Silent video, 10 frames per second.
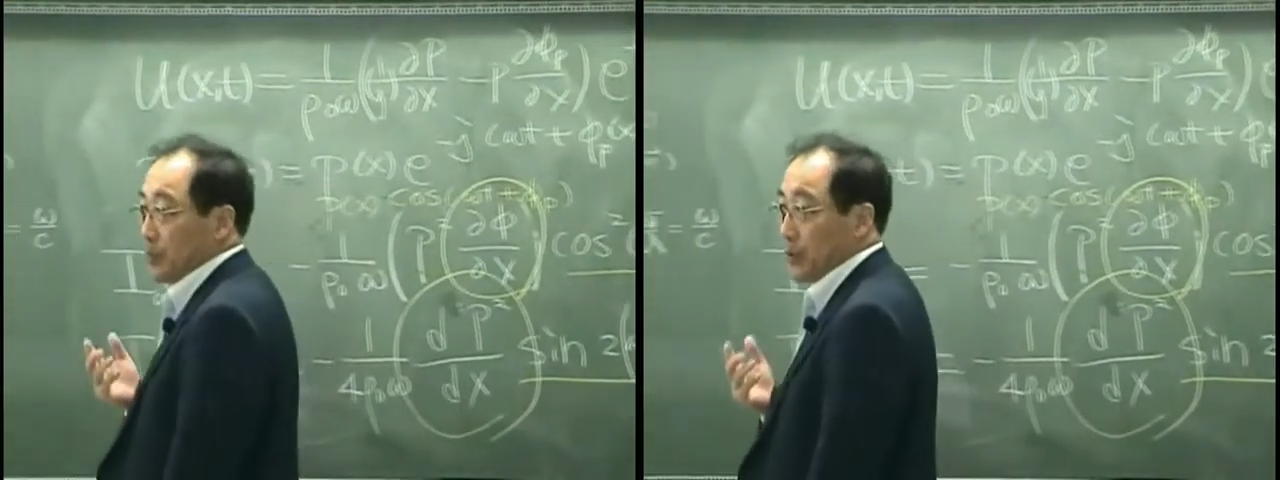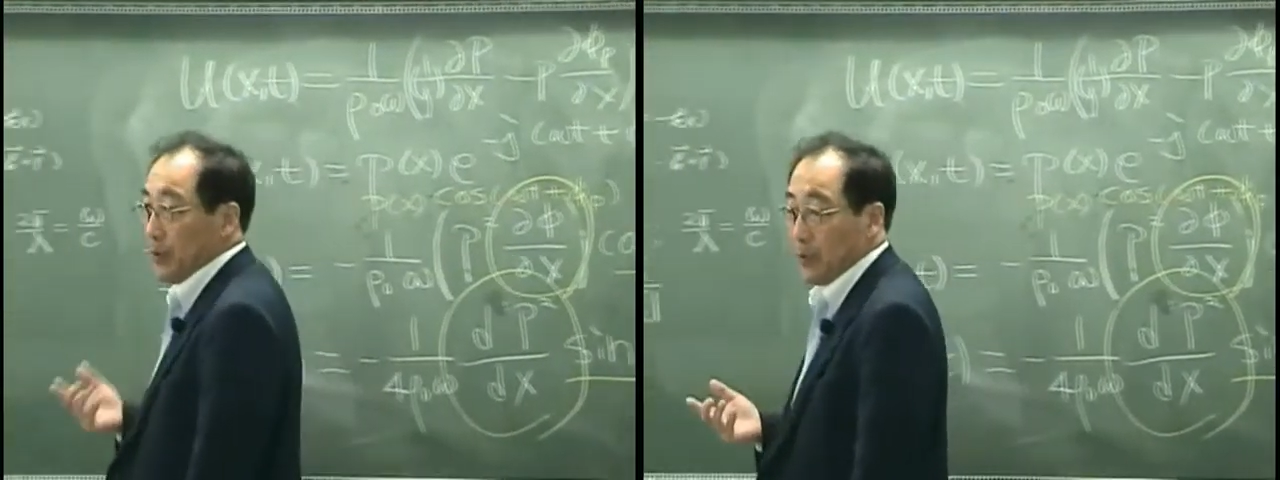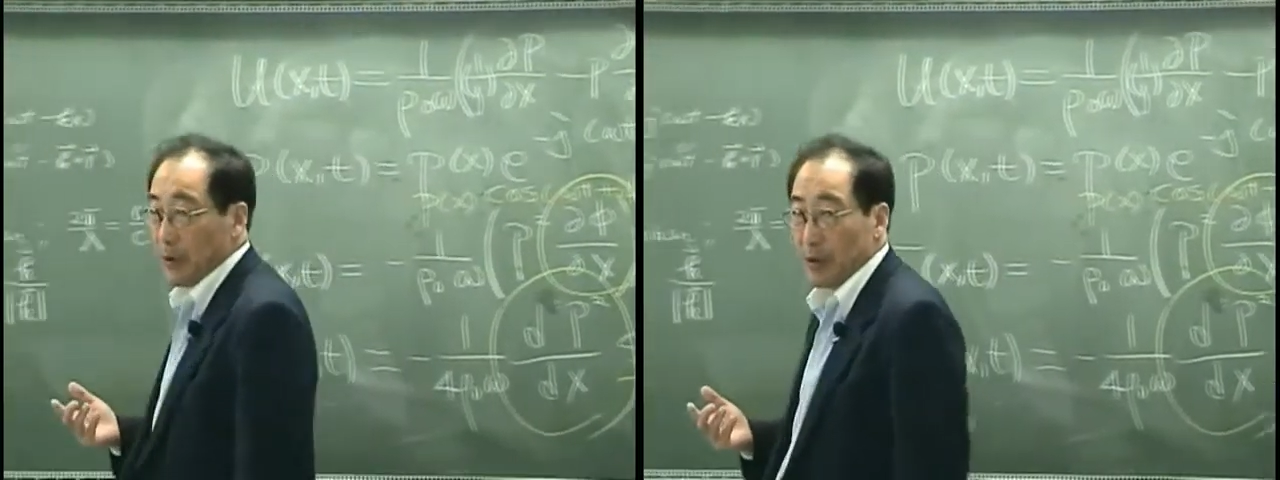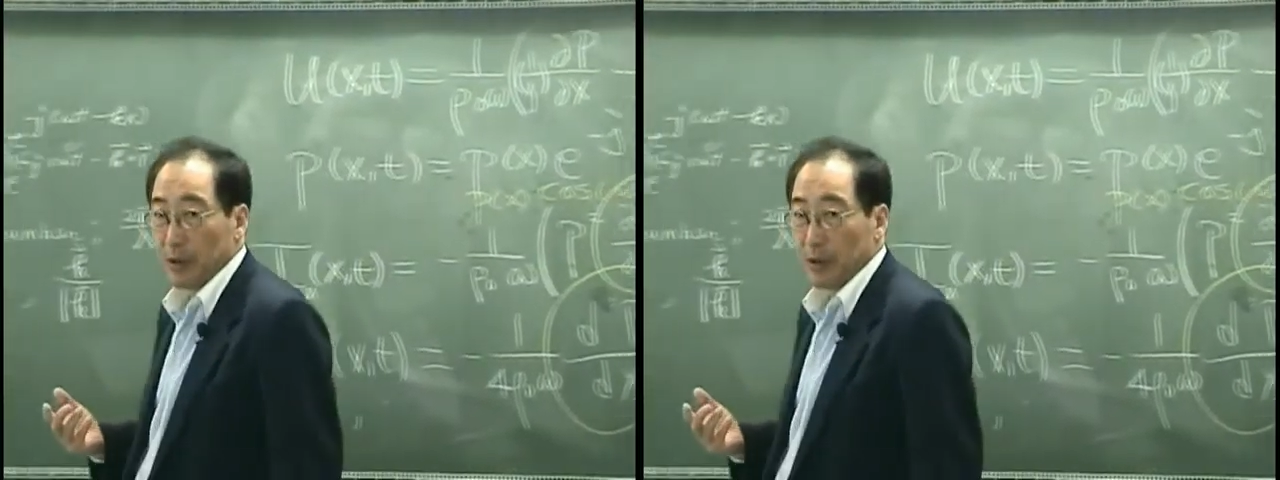period or